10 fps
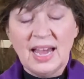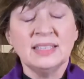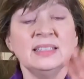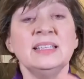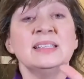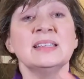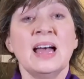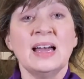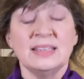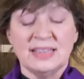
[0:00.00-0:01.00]
At least
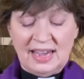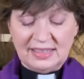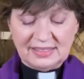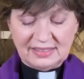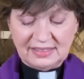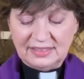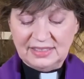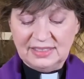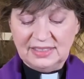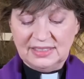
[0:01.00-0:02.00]
not yet.
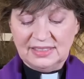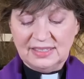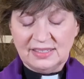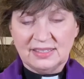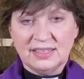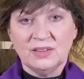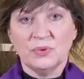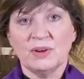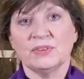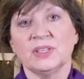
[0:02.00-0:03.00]
See
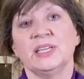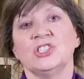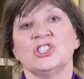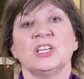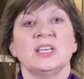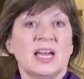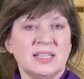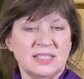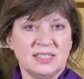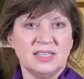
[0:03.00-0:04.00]
Revelation
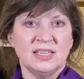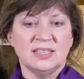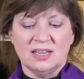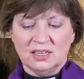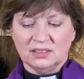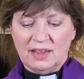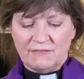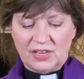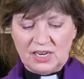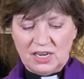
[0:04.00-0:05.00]

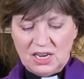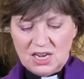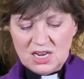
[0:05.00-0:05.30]
19:11.